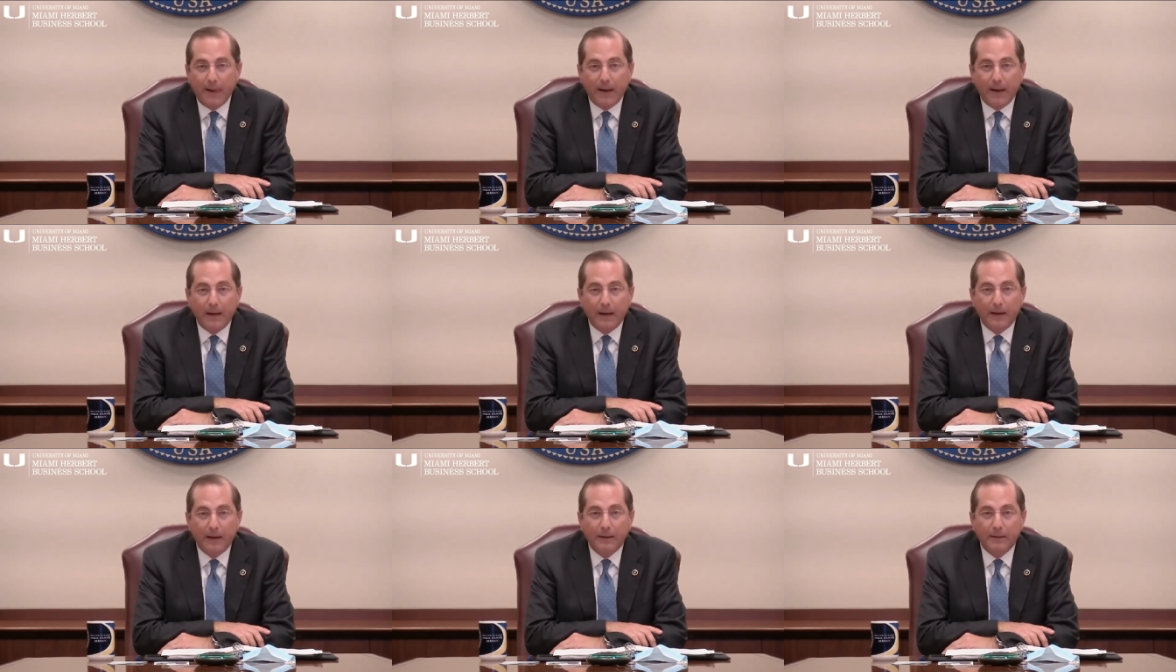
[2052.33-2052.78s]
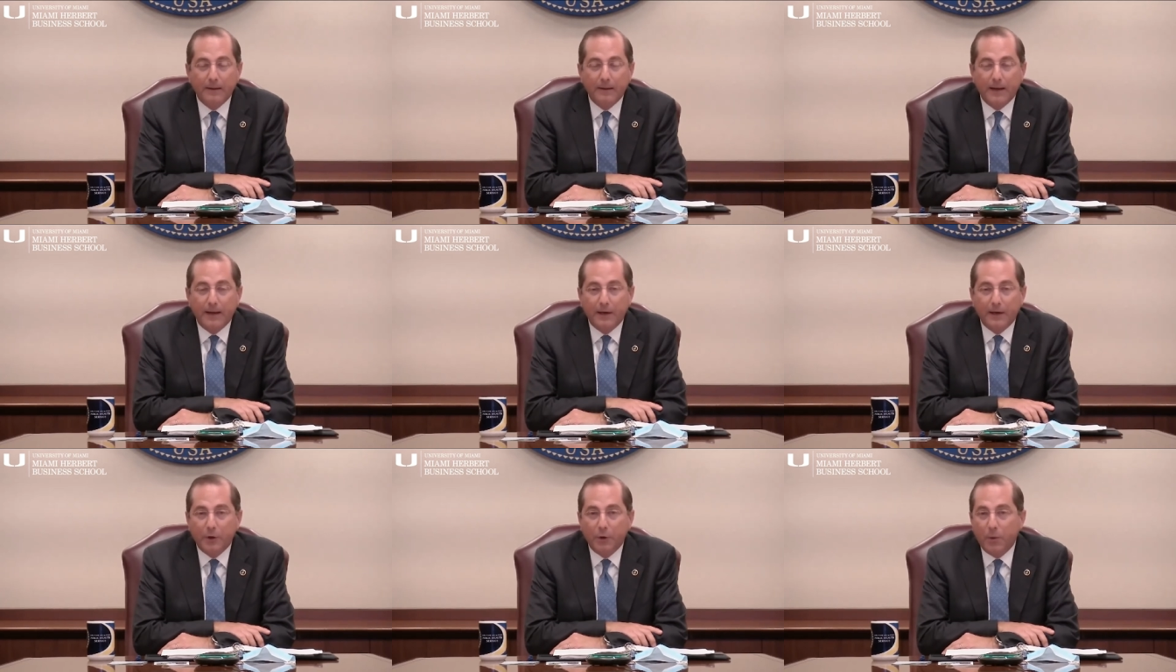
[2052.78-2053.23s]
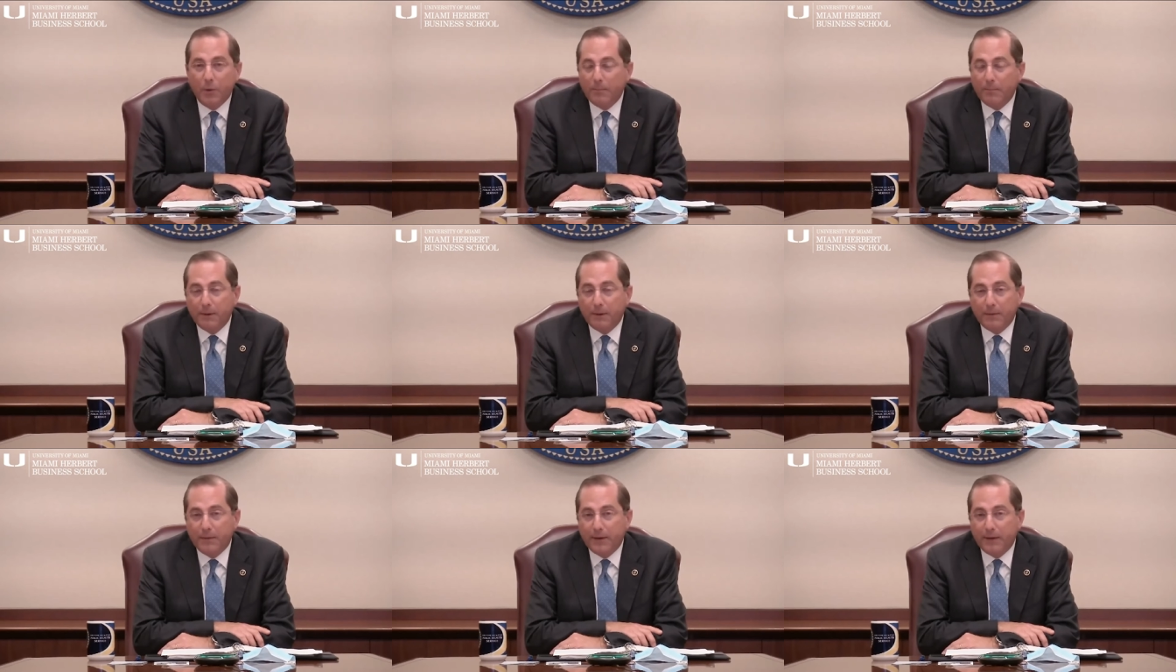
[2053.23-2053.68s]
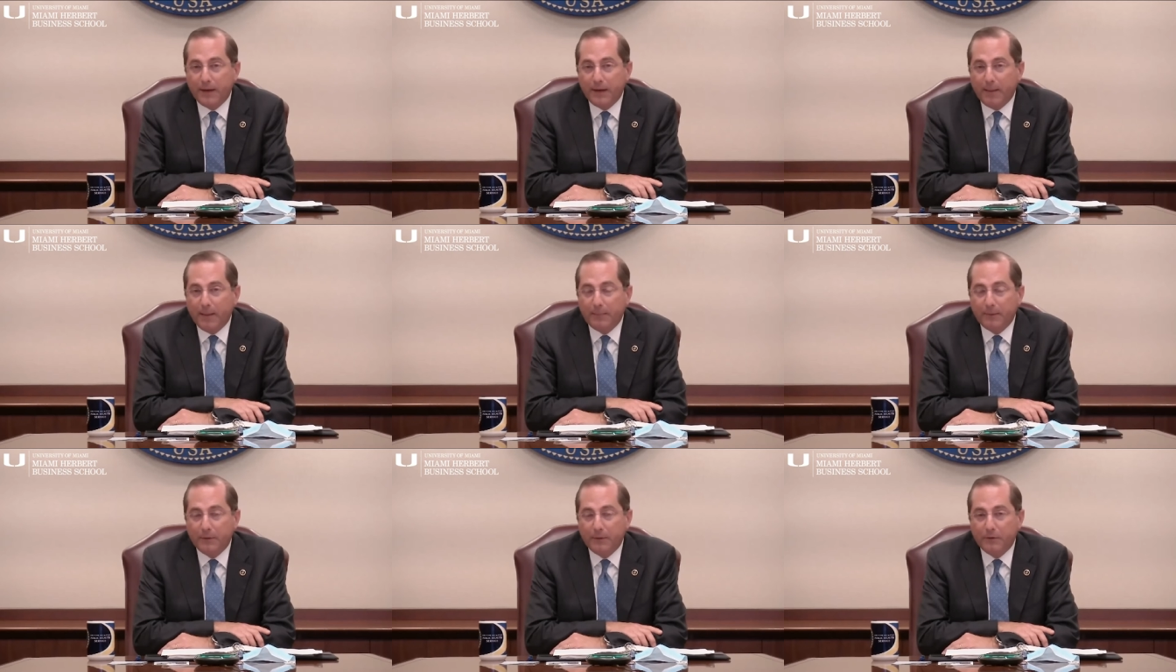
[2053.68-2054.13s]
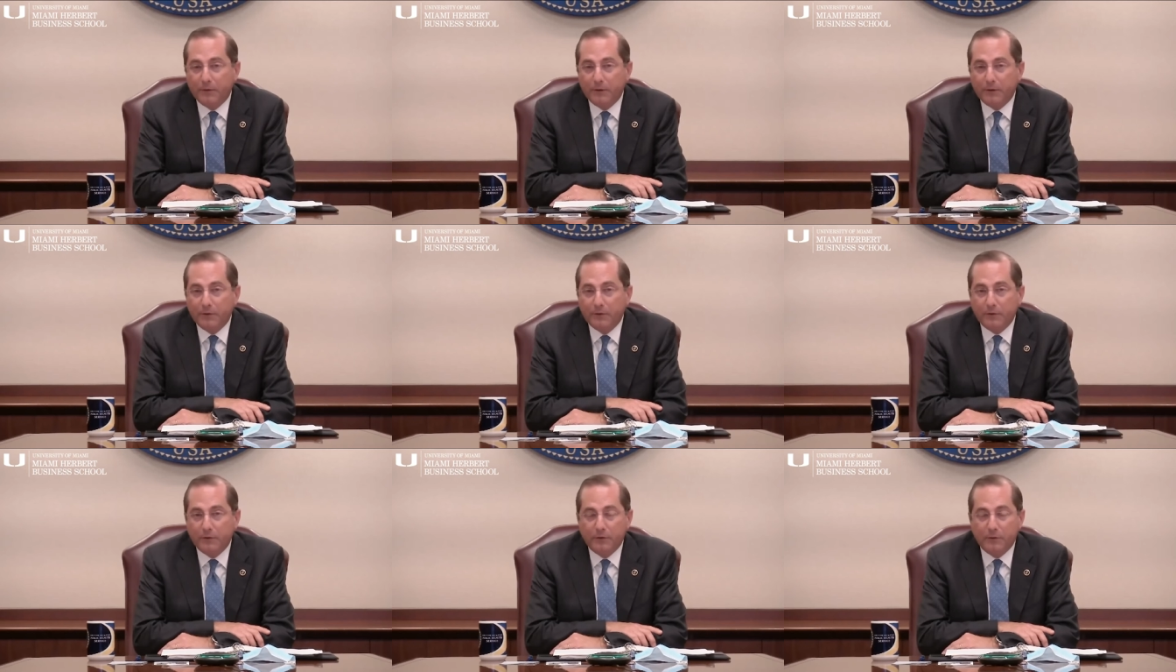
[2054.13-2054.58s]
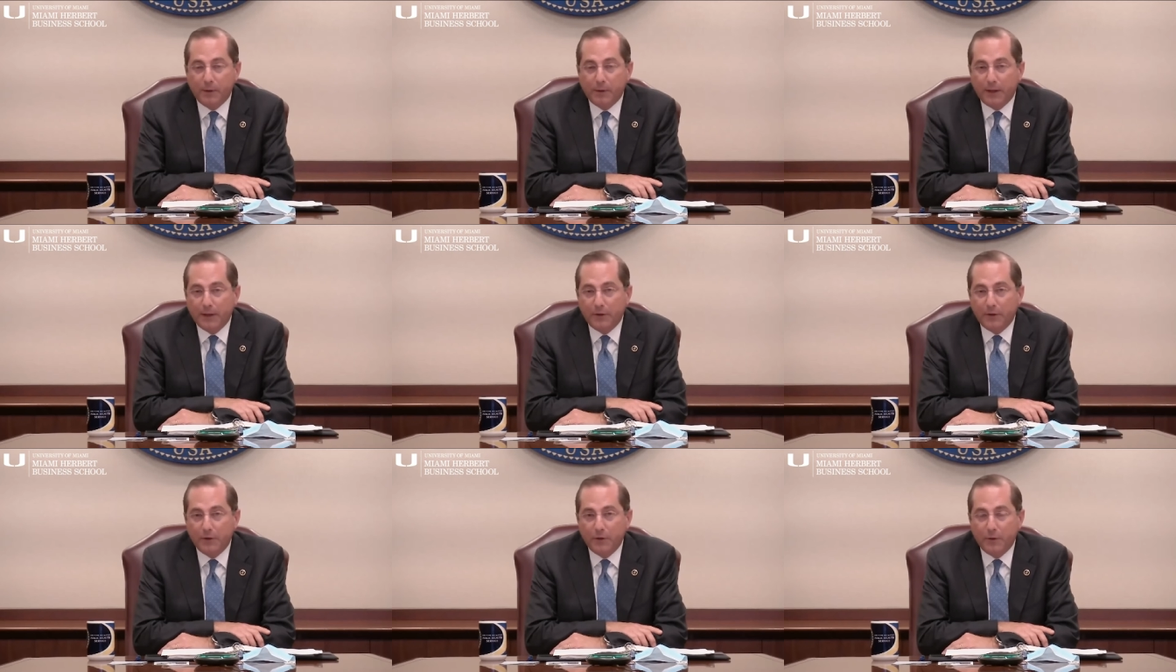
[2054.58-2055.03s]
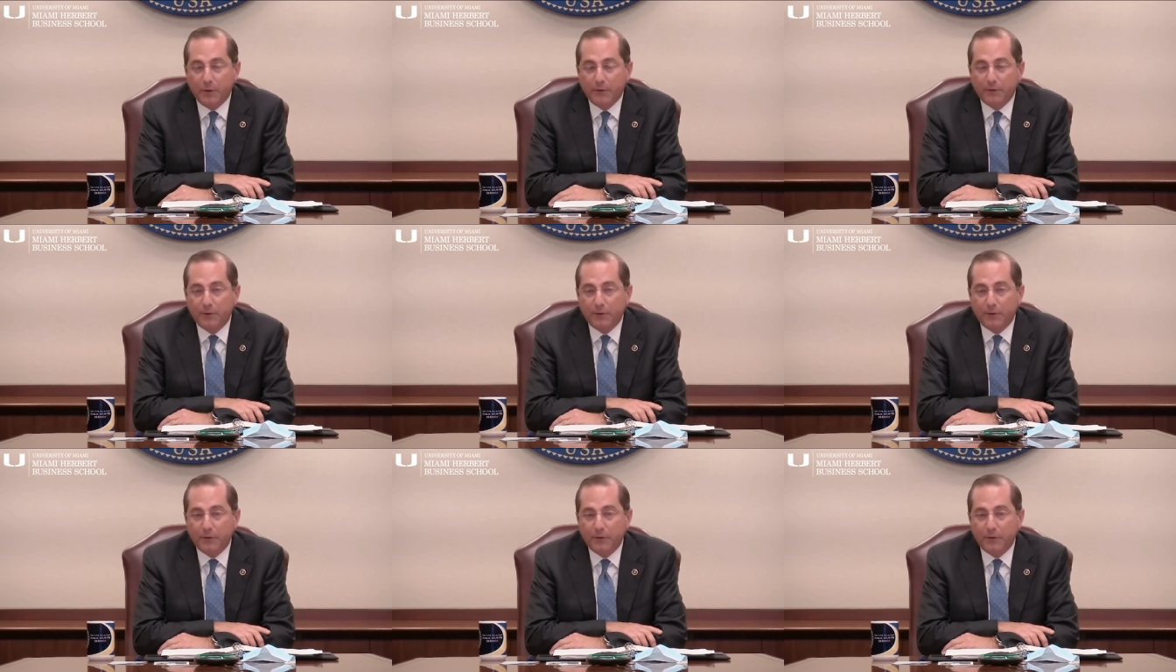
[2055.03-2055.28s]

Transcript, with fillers: and equipment that happens in a system like the U.S.